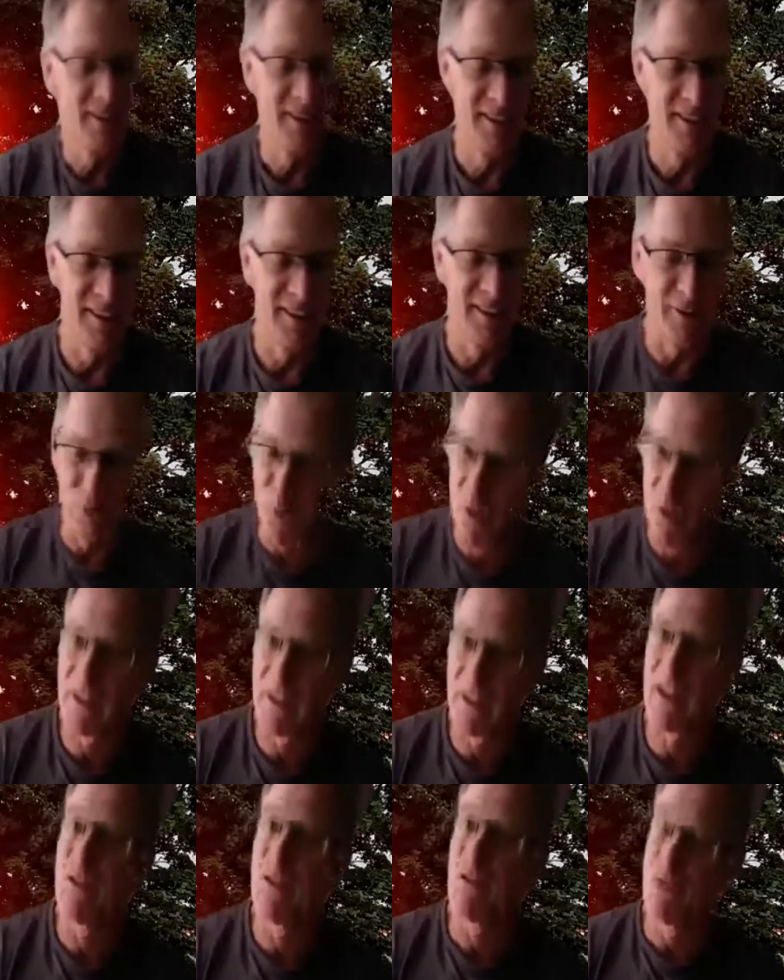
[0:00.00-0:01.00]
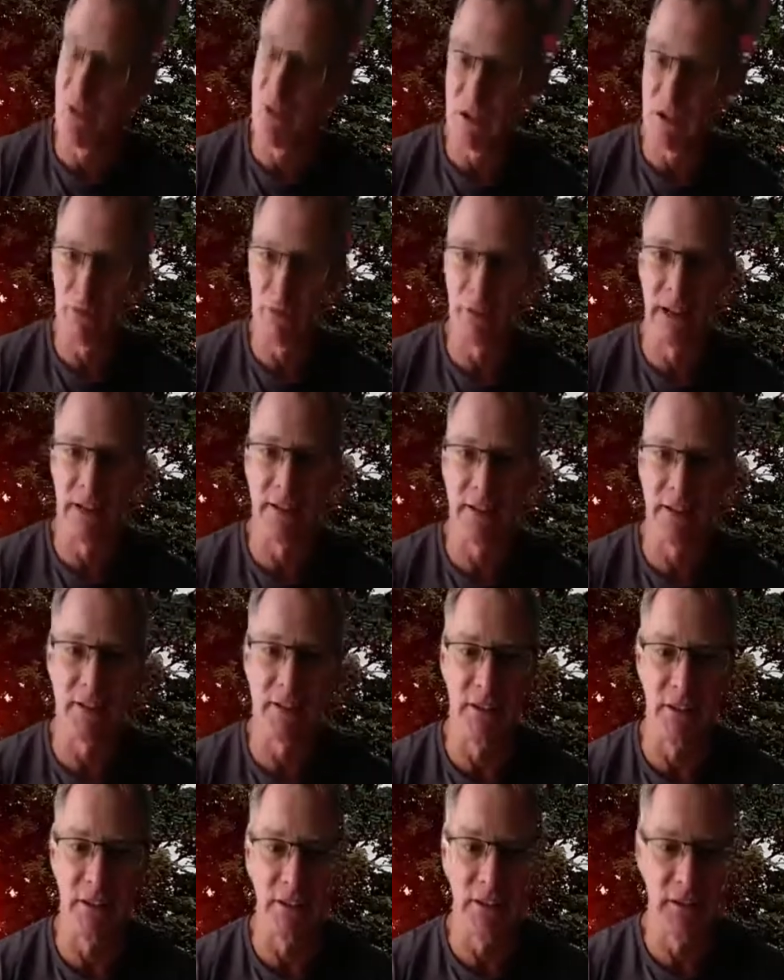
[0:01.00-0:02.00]
if you want to get really
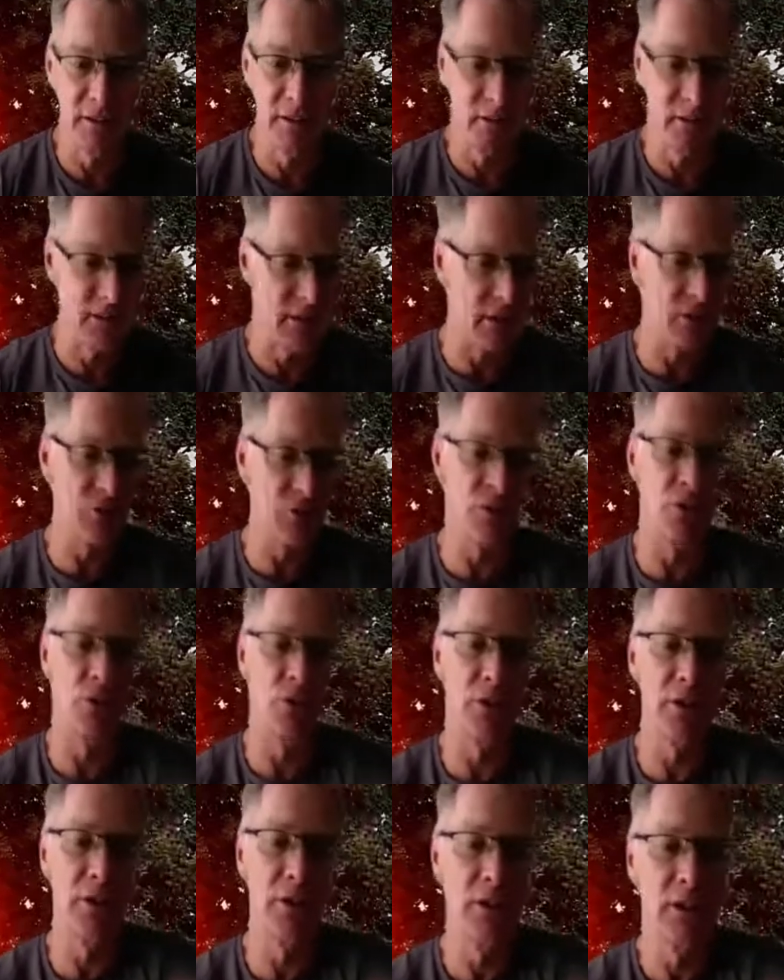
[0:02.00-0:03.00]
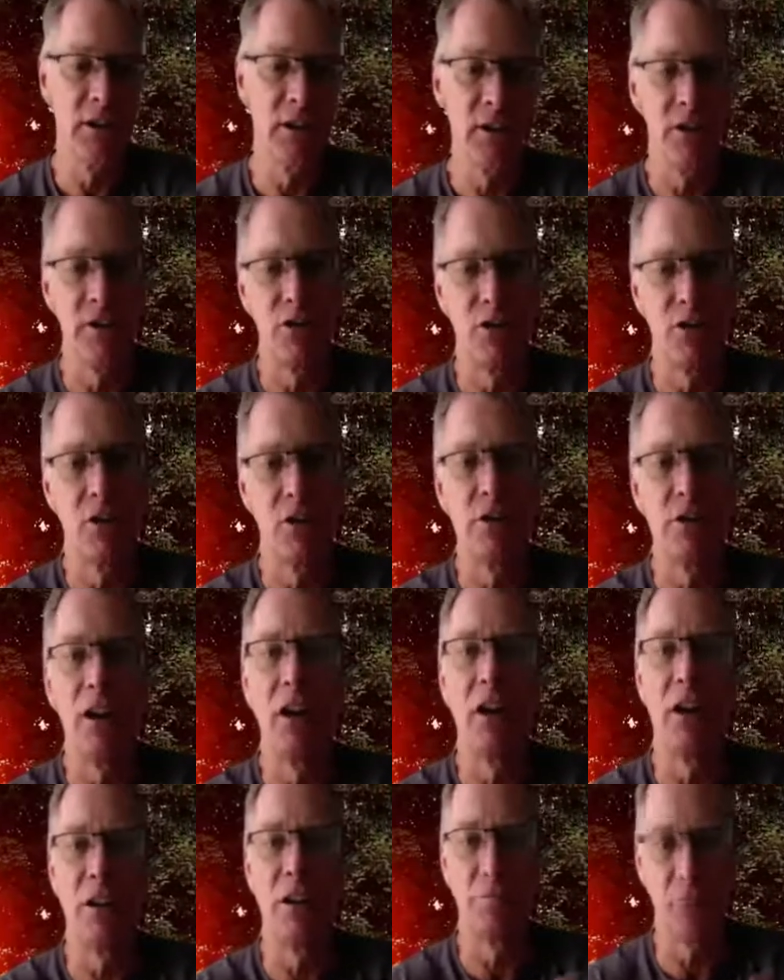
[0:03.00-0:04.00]
fancy, the deltoid is on the
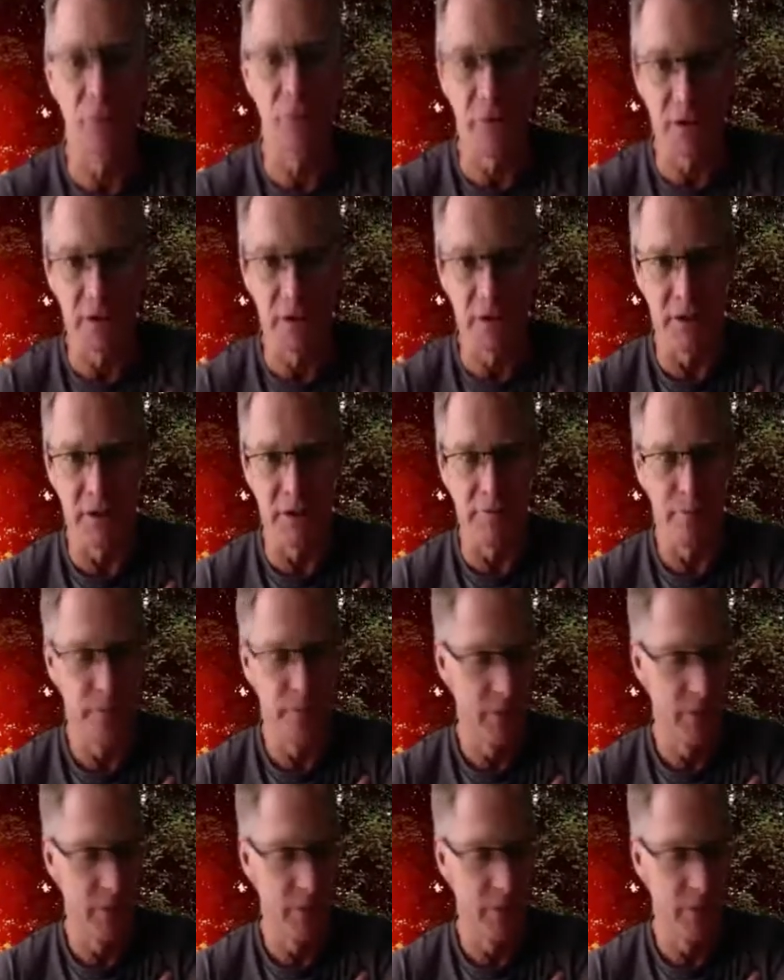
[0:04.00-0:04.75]
lung meridian,